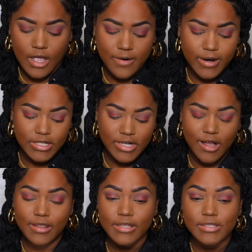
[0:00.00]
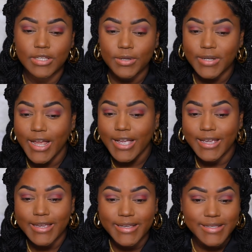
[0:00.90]
Alright, y'all, looks so
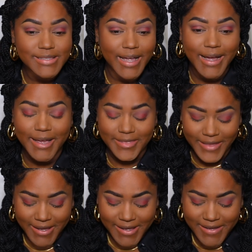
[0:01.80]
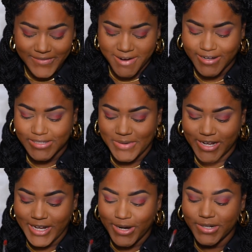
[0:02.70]
nice. I love. Okay, so we're
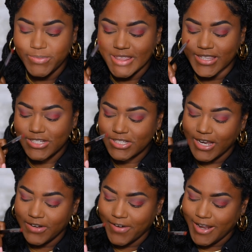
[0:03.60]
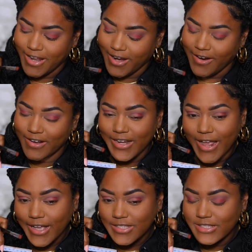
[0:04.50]
gonna go in with this shade right here
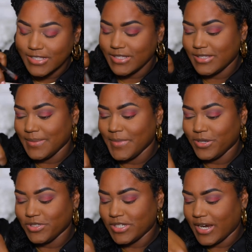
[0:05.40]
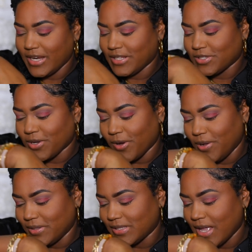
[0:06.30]
next. This is the middle shade. It's
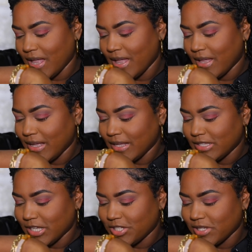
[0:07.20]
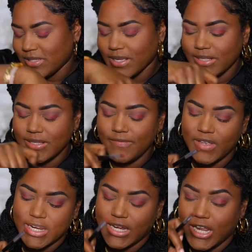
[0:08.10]
called Duchess
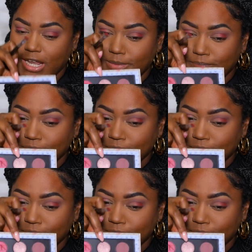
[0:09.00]
Divinity.